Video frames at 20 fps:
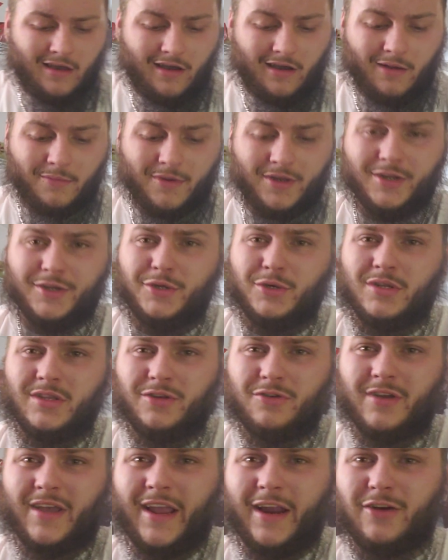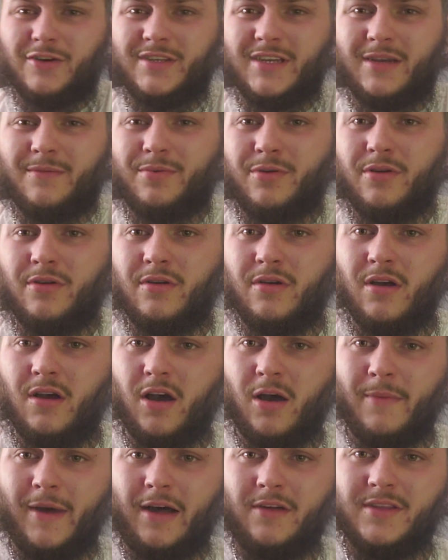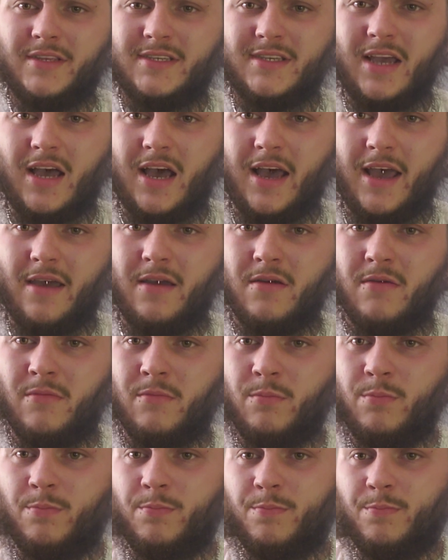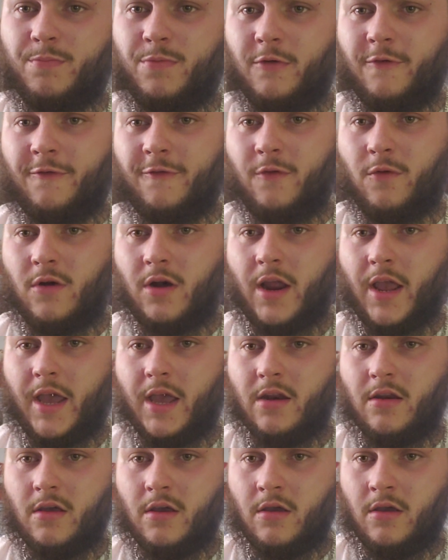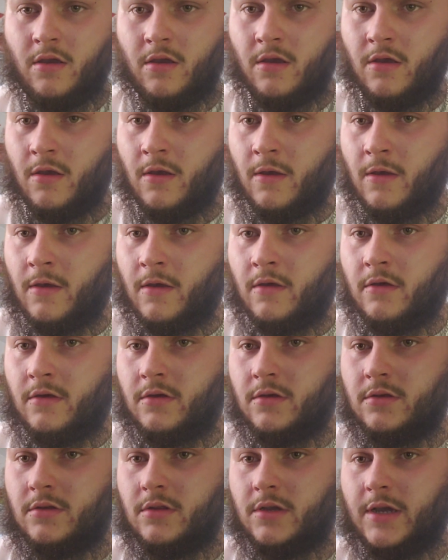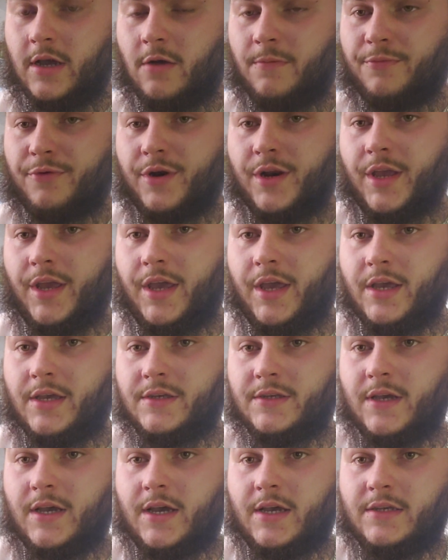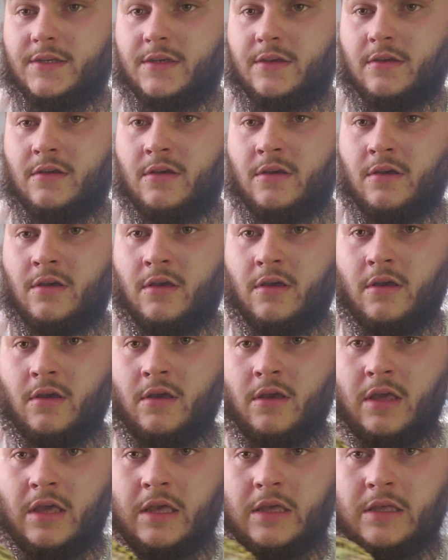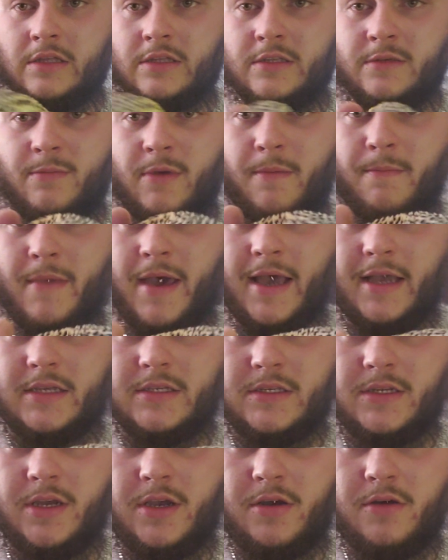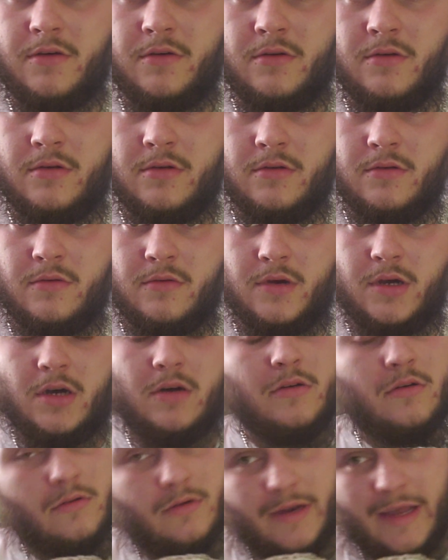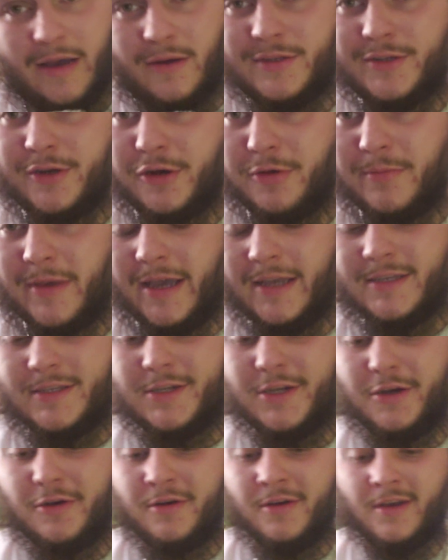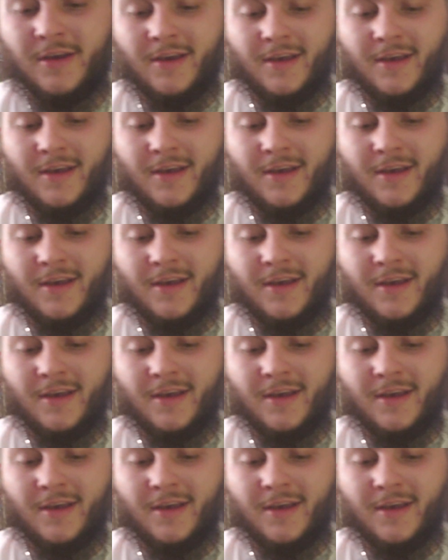I'm going to do a little care tip about this guy beforehand. Look how pretty he is, guys. It's my Mac Snow. Well, now it's her Mac Snow.